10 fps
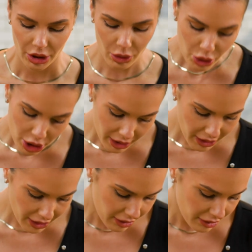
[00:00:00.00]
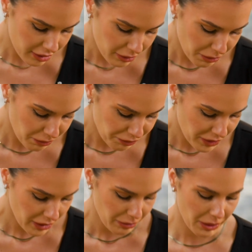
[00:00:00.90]
Usually,
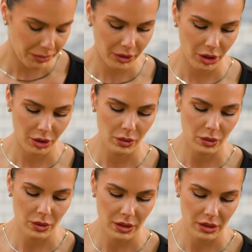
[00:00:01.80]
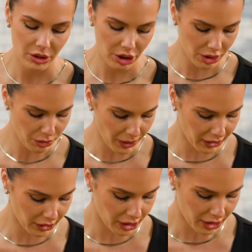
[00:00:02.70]
people use just
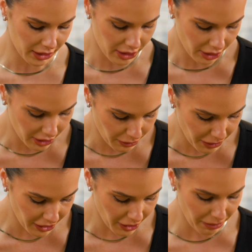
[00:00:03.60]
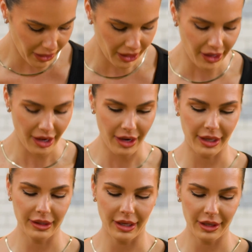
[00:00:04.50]
regular unsalted butter, but
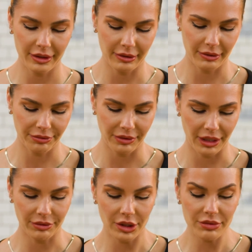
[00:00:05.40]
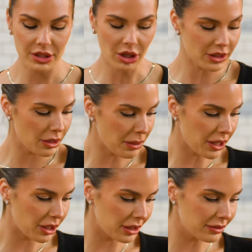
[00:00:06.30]
I like the flavor of salted
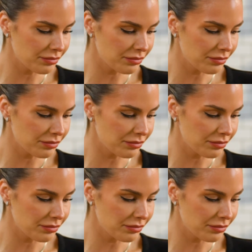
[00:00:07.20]
butter,